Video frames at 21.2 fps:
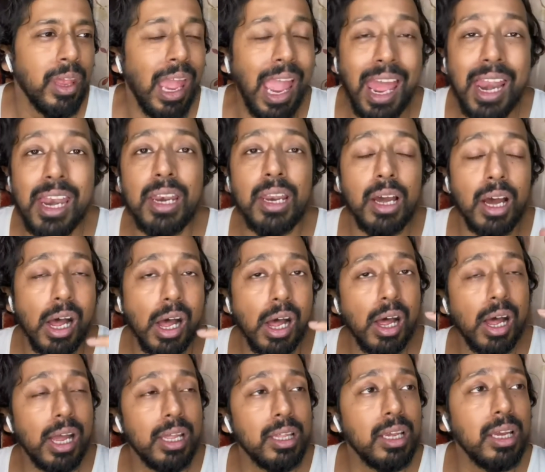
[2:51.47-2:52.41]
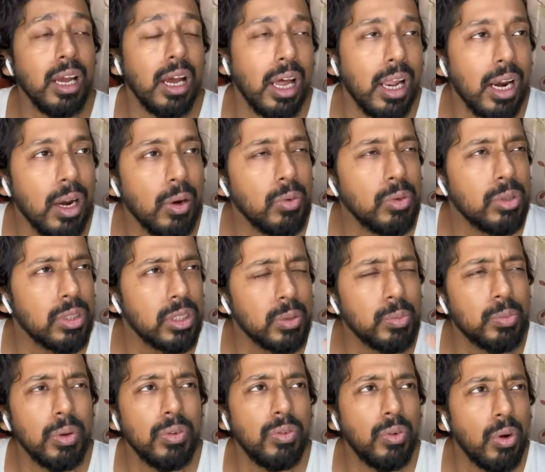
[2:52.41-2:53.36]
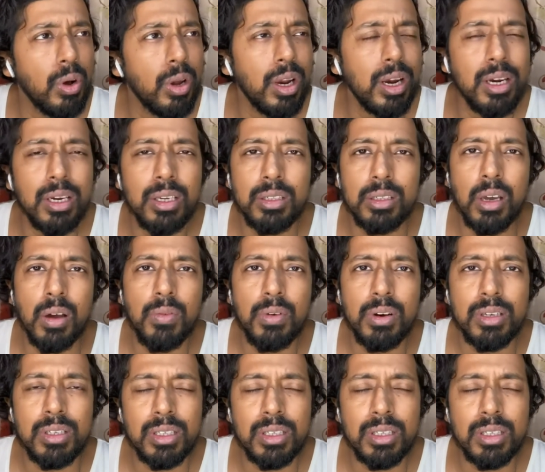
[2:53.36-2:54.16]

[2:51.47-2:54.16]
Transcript: And I think around just before I discovered